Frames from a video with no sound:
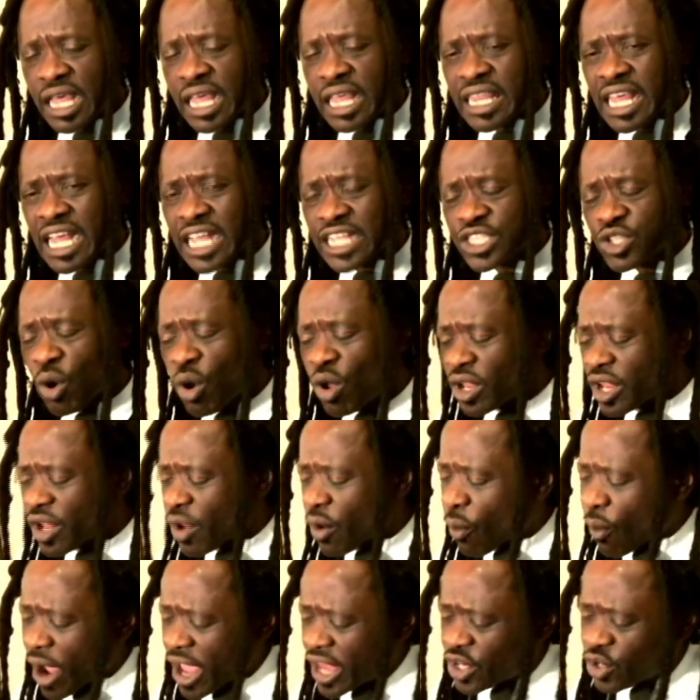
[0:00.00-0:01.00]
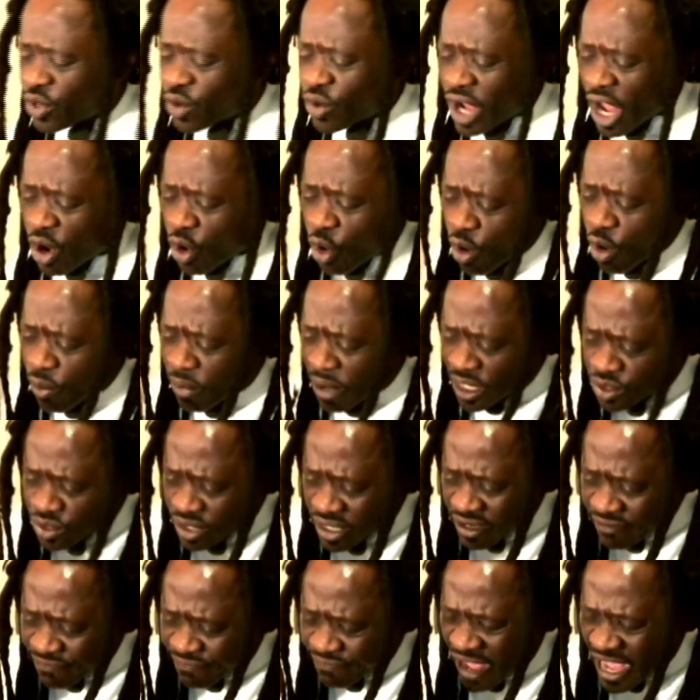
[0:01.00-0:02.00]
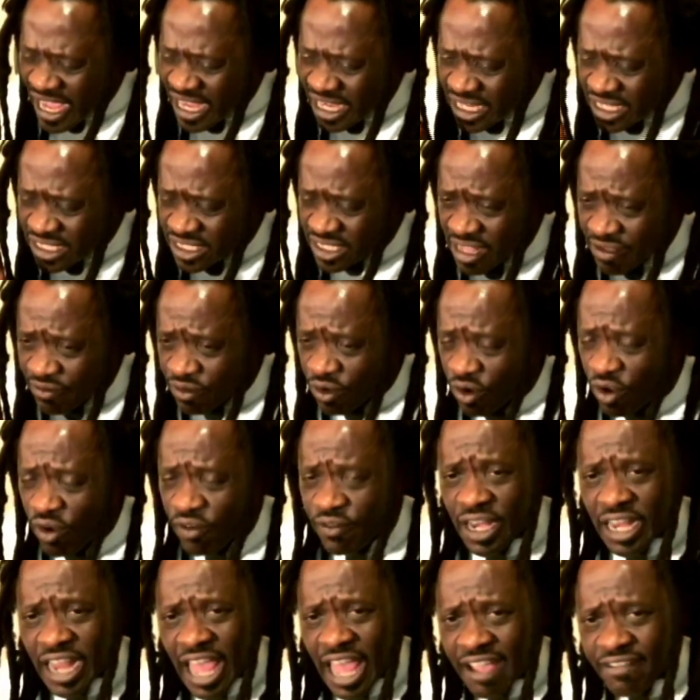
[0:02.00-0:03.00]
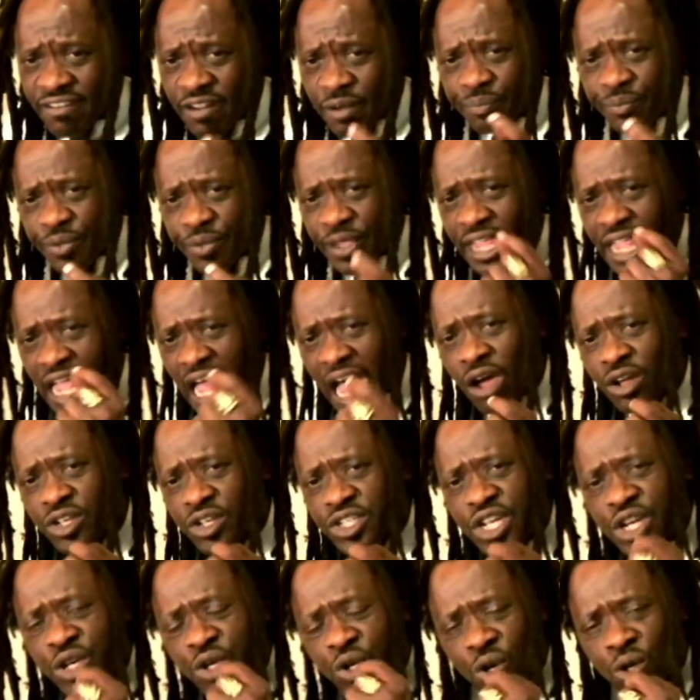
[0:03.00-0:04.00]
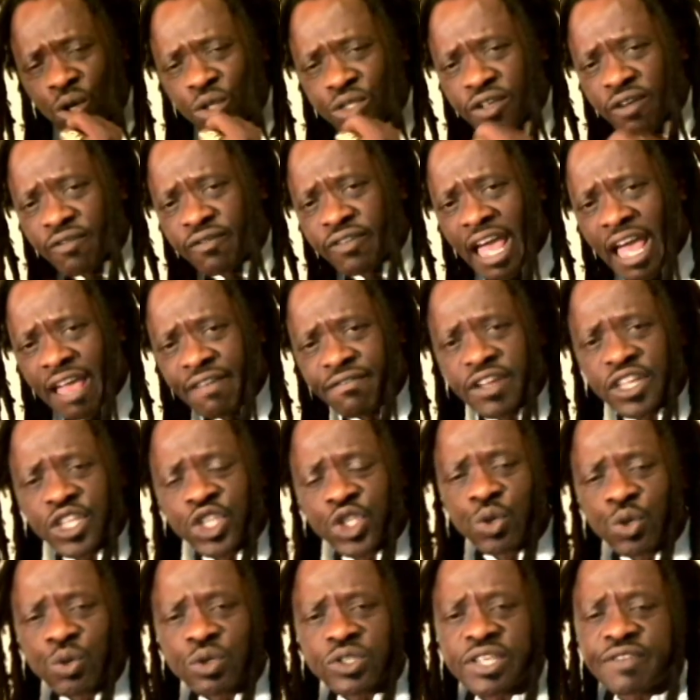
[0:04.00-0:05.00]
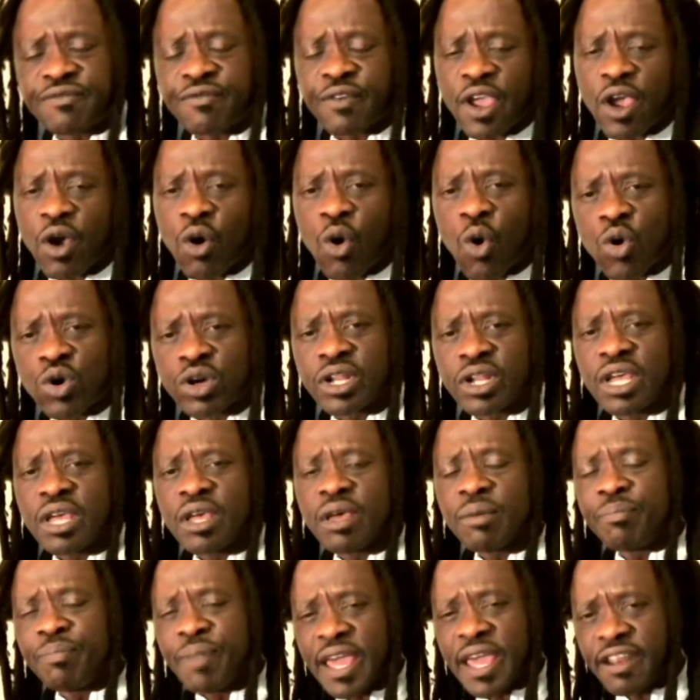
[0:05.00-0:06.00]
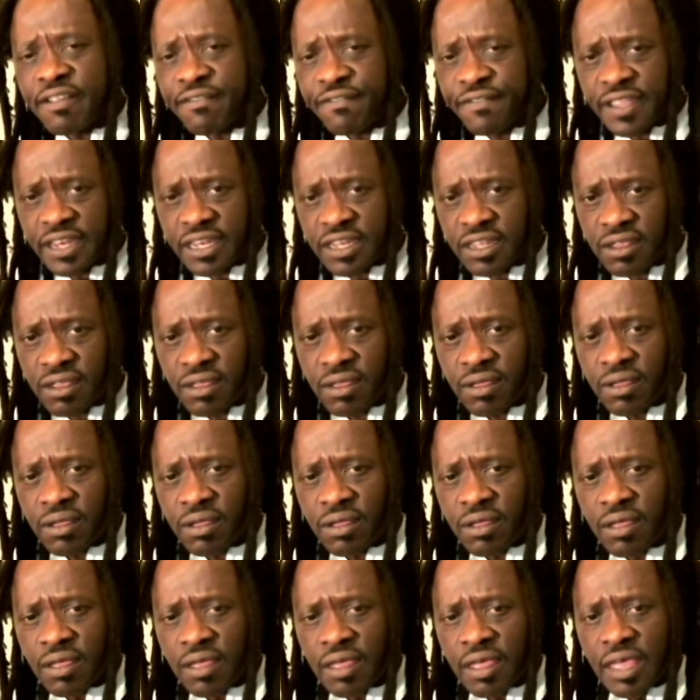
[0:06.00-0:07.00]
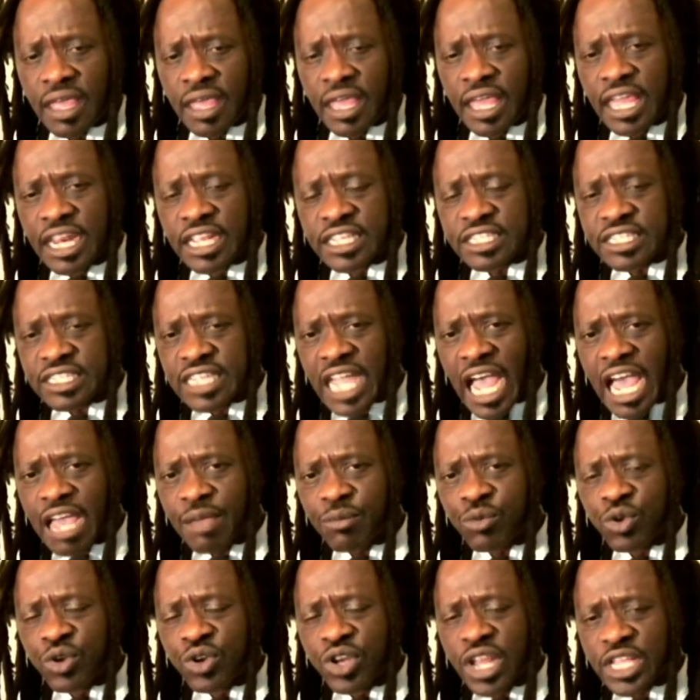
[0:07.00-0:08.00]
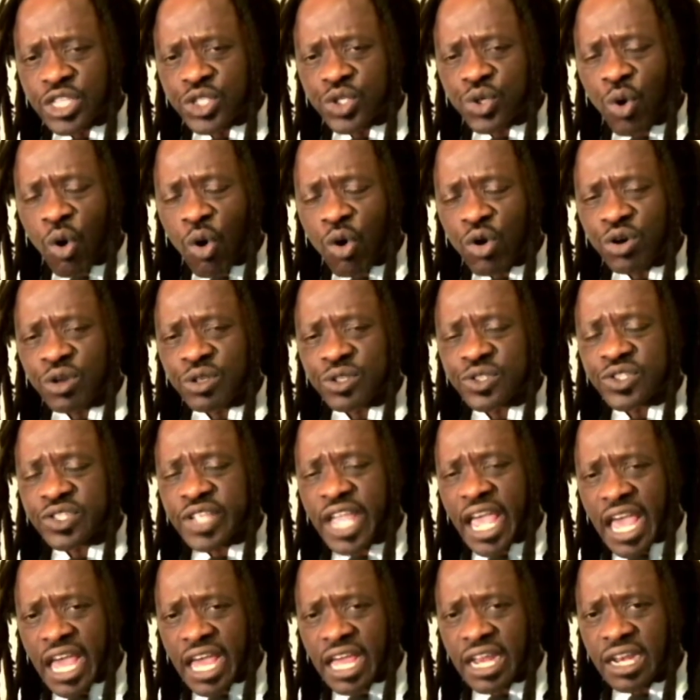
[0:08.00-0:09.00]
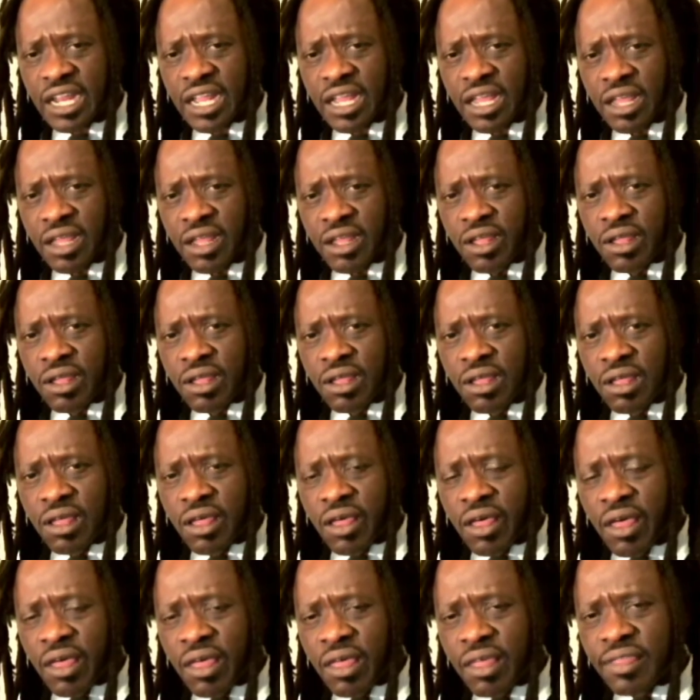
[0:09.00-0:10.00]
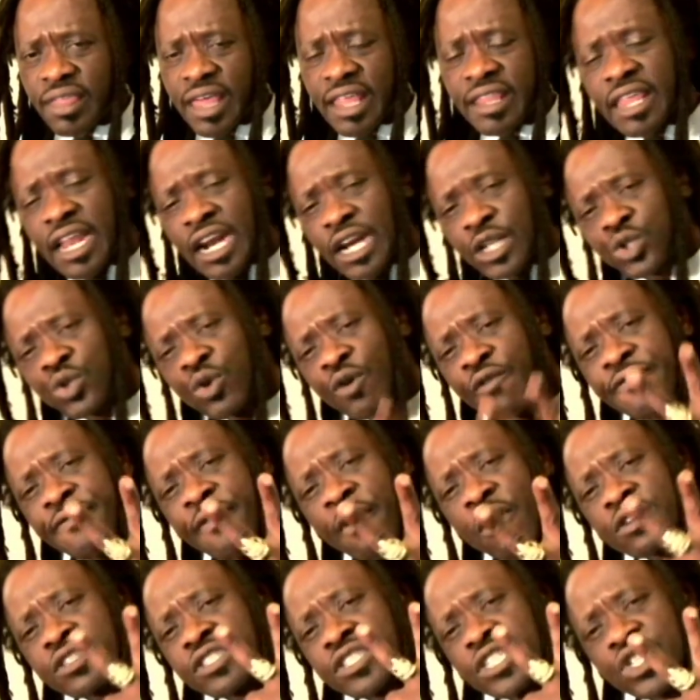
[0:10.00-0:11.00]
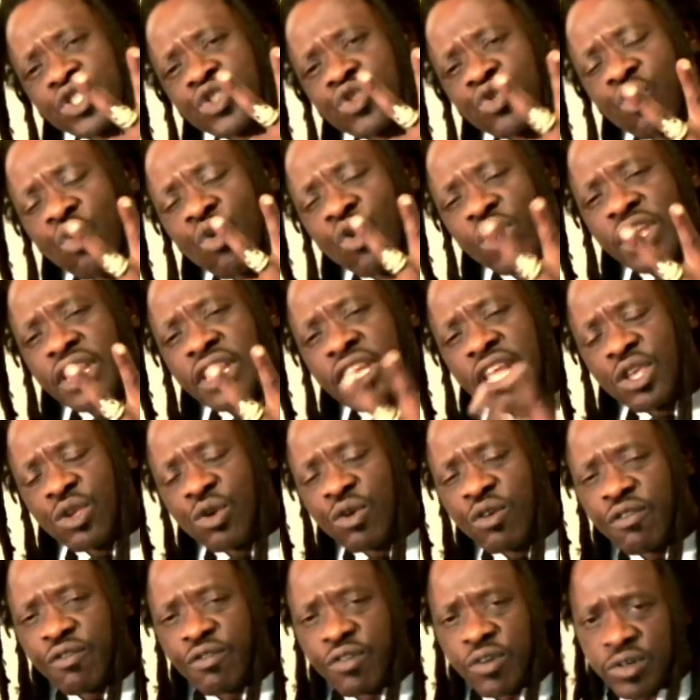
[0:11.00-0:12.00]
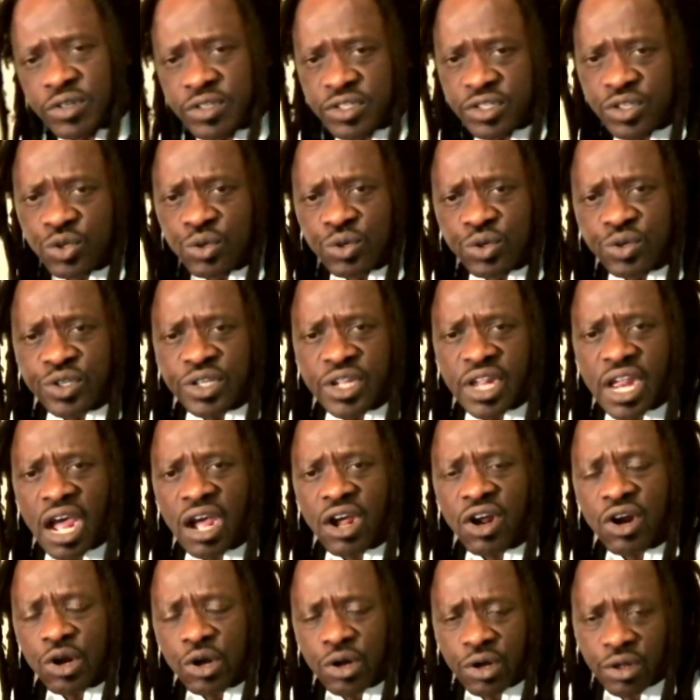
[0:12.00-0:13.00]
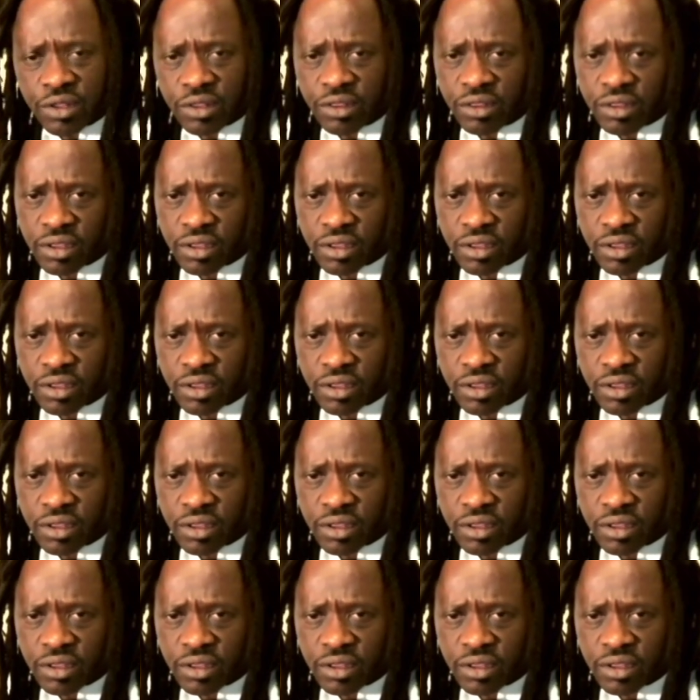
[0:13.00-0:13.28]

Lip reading: That's only when you can go back to the finest level of your life and pick out the nucleus of life and use it for your own benefit. It is time you need to understand that there are two forces ruling the universe, using our earth.